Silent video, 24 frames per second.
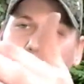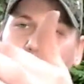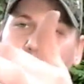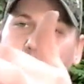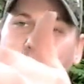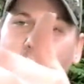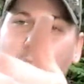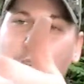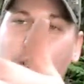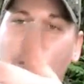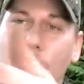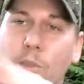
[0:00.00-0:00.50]

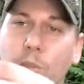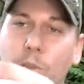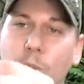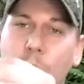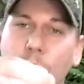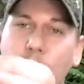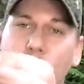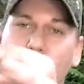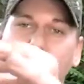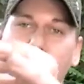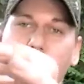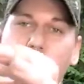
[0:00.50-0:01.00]
Chicago
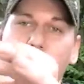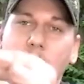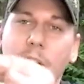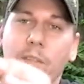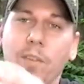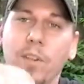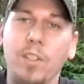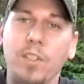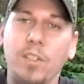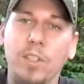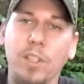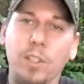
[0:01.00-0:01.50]
screws in
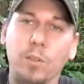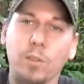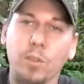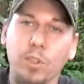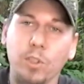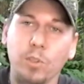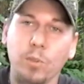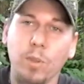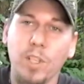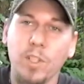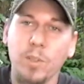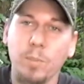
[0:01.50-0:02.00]
every single
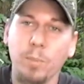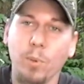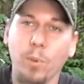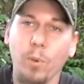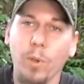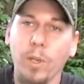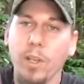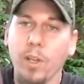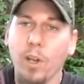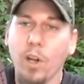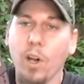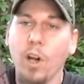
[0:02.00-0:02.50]
stress
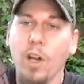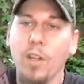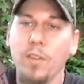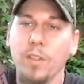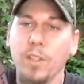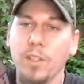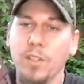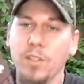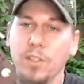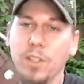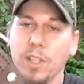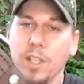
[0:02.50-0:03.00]
point on
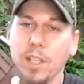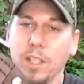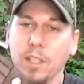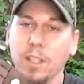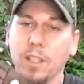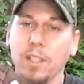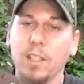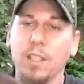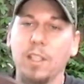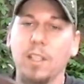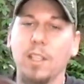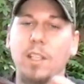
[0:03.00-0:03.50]
this thing.
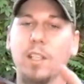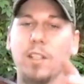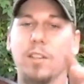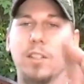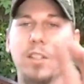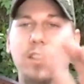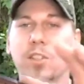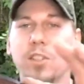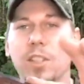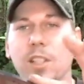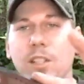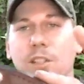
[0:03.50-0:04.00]

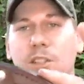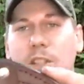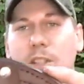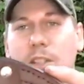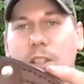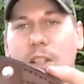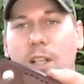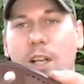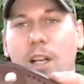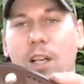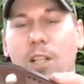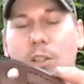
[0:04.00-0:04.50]
The stitching
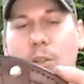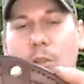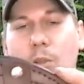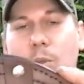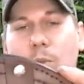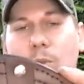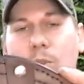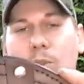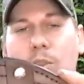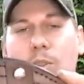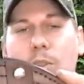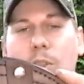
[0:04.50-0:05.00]
that I
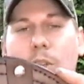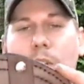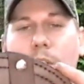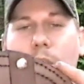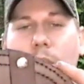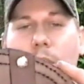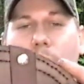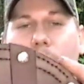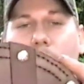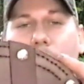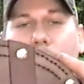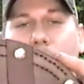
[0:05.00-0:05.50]
use,
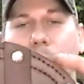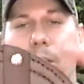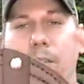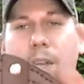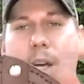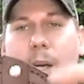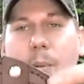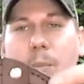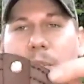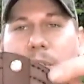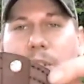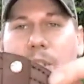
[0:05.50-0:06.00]

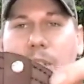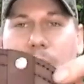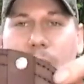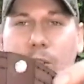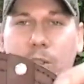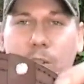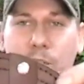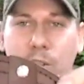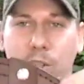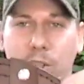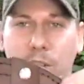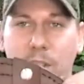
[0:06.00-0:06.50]
that
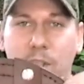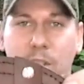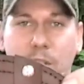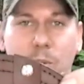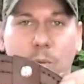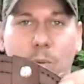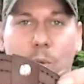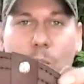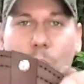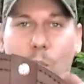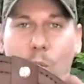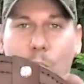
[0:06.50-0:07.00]
particular
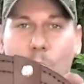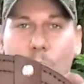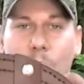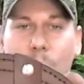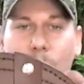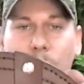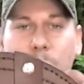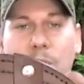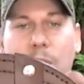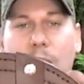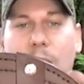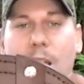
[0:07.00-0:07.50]
stitching will hold
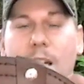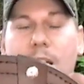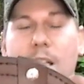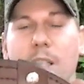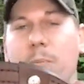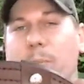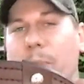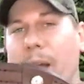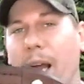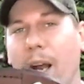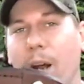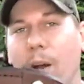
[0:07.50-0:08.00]
up to
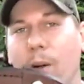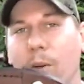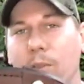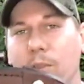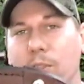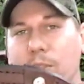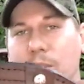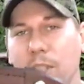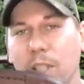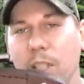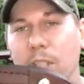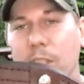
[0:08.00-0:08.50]
80
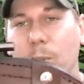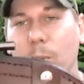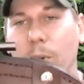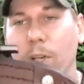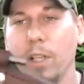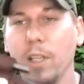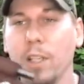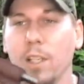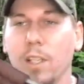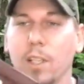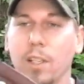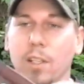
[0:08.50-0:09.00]
pounds
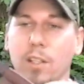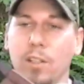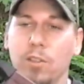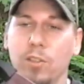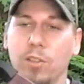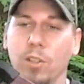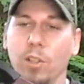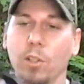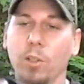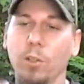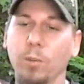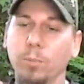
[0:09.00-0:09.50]
anyway.
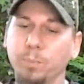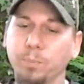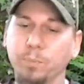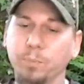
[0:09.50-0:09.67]
So,